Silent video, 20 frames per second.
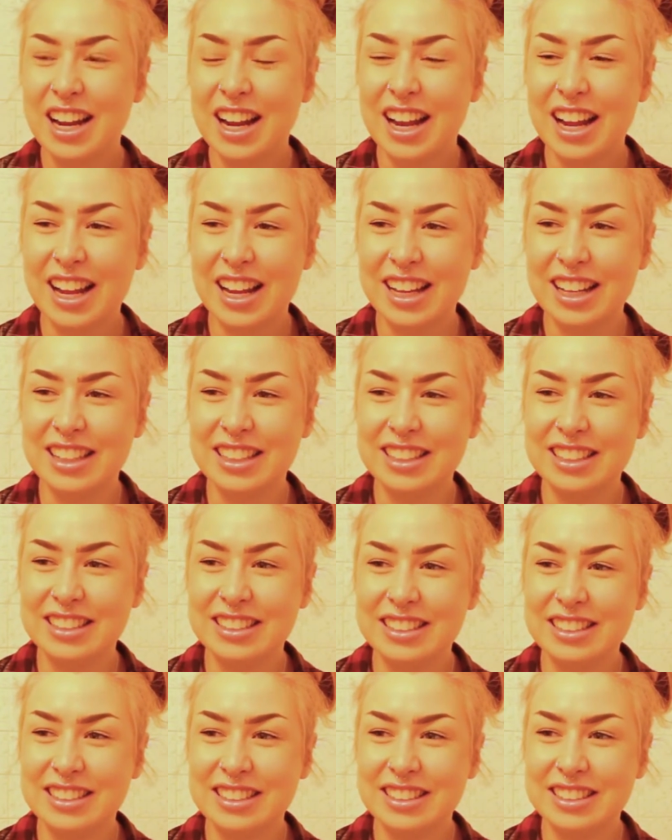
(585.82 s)

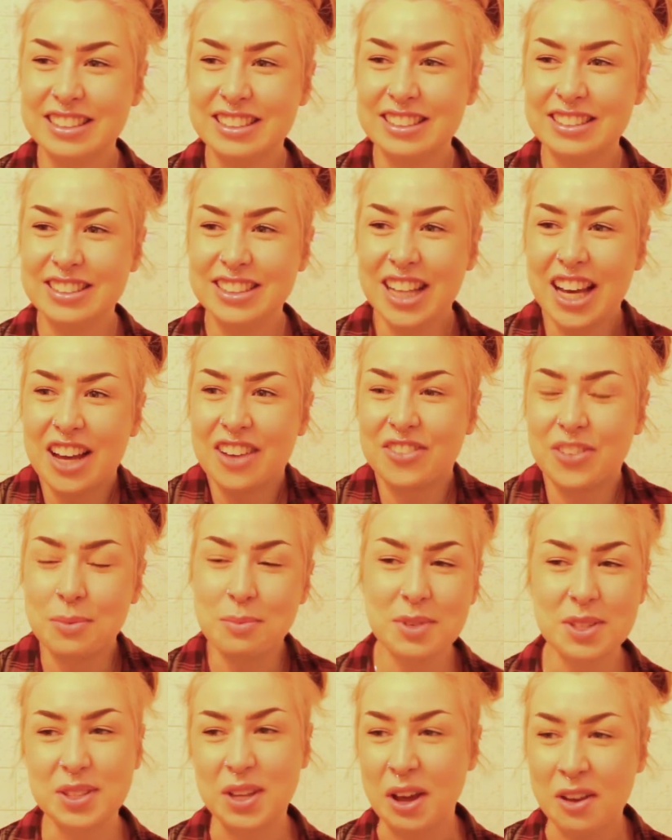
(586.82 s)
And yeah,
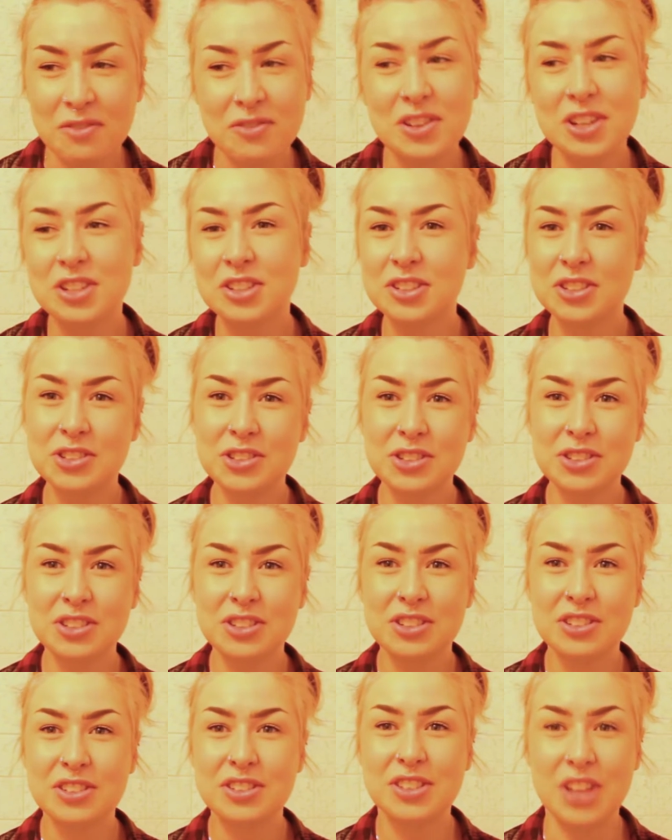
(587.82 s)
from a
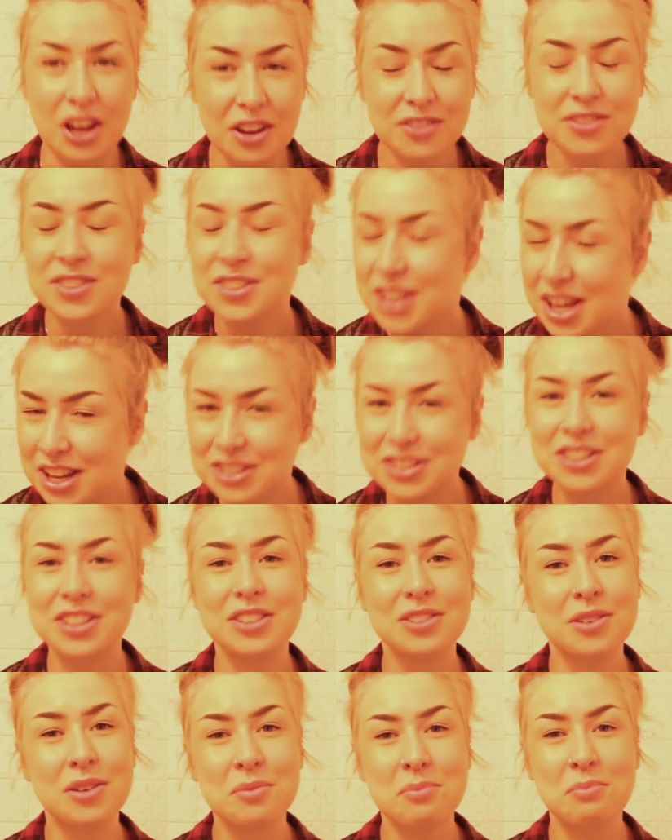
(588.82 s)
selfish,
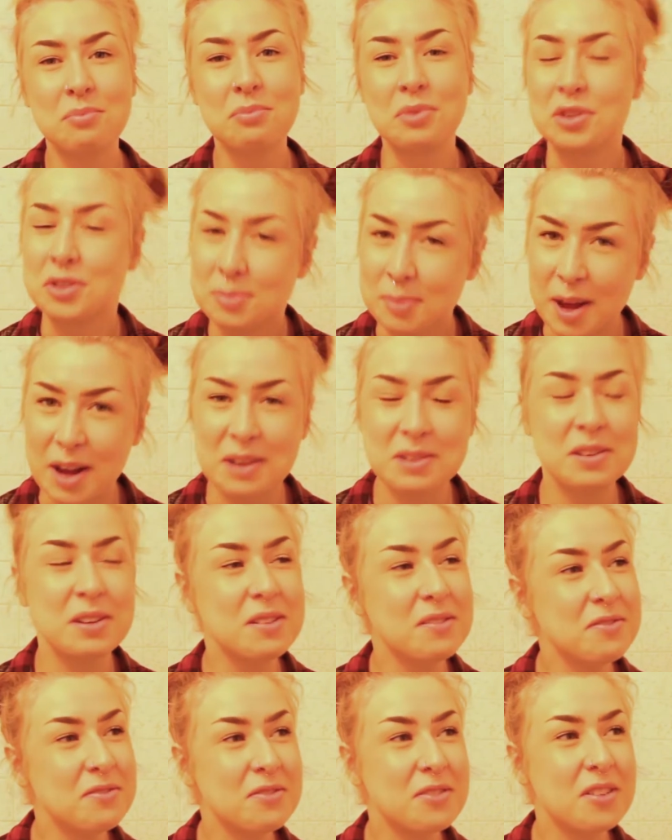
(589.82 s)
self-centered
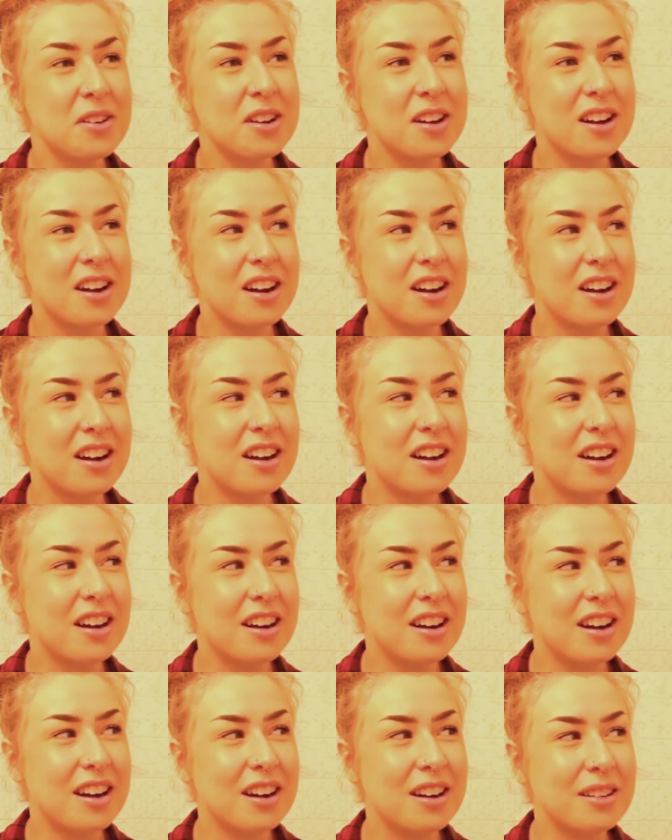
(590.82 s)
perspective,
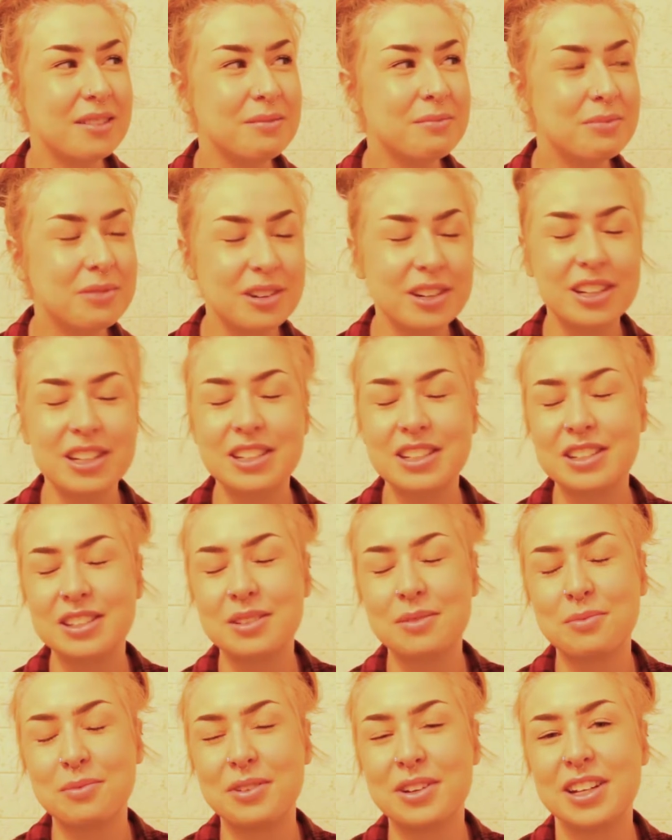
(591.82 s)
I'm pretty
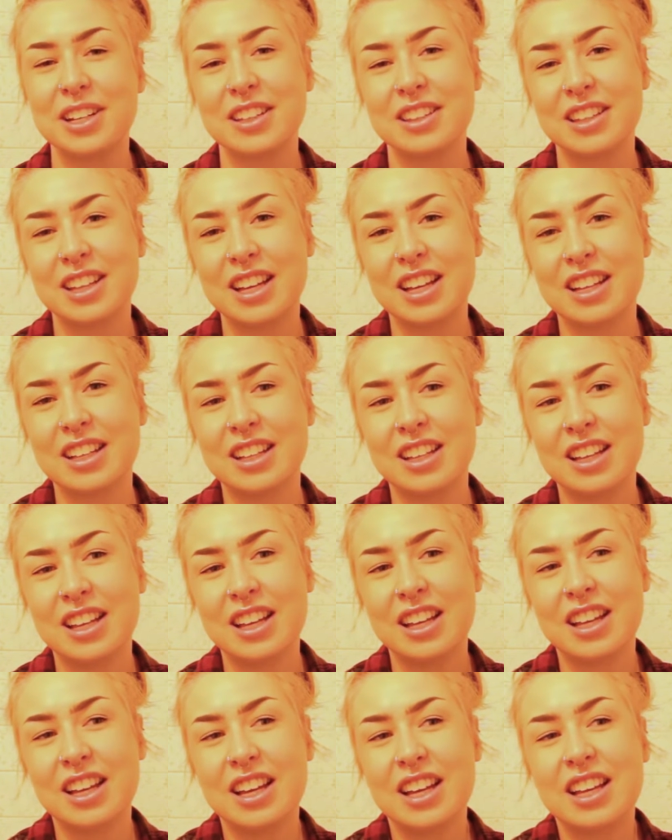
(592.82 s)
disappointed that
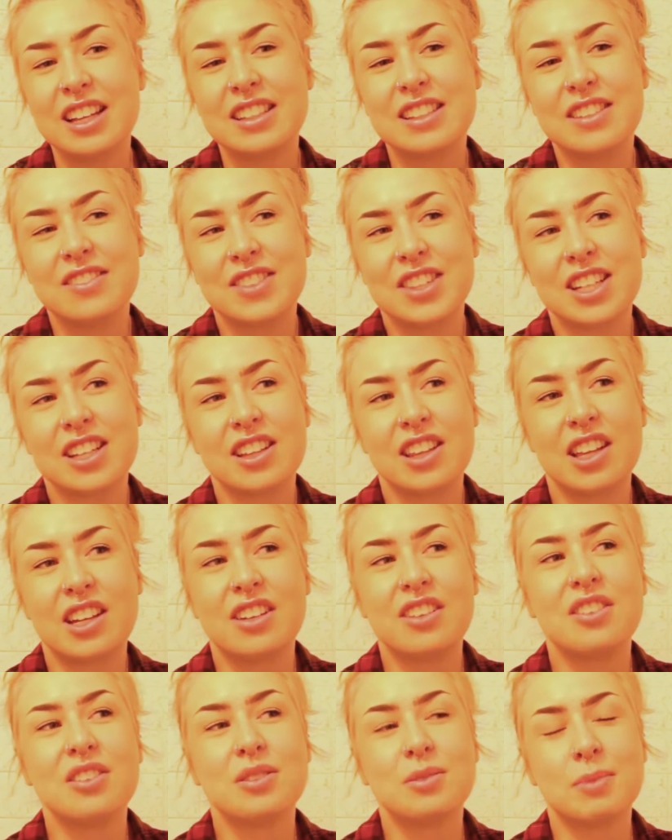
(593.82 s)
it seems like a lot
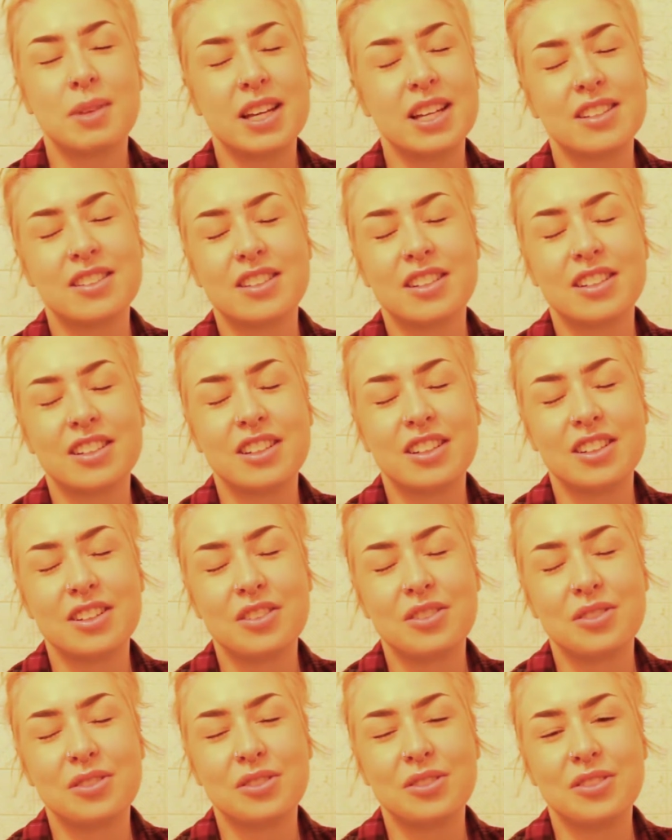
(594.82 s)
of those plans aren't going to
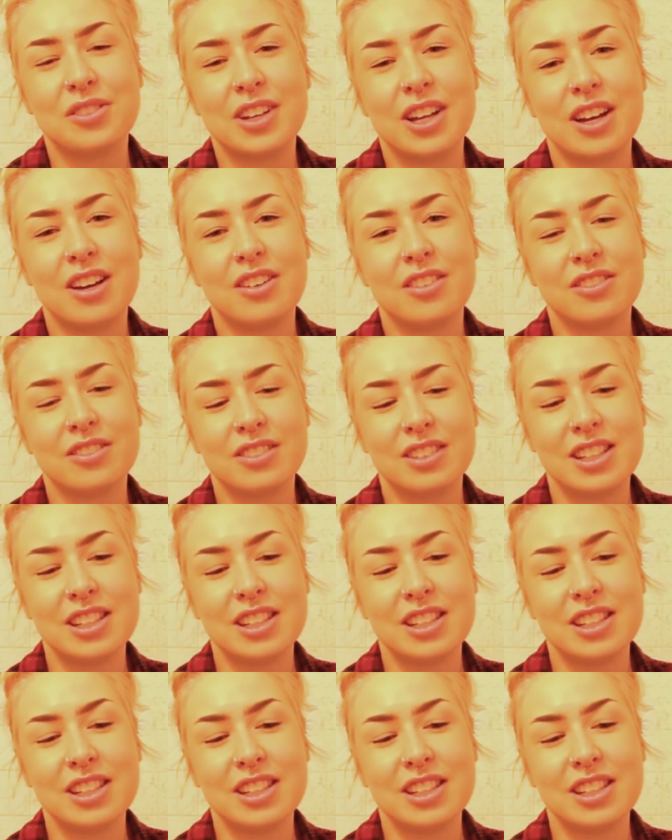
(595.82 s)
go through now.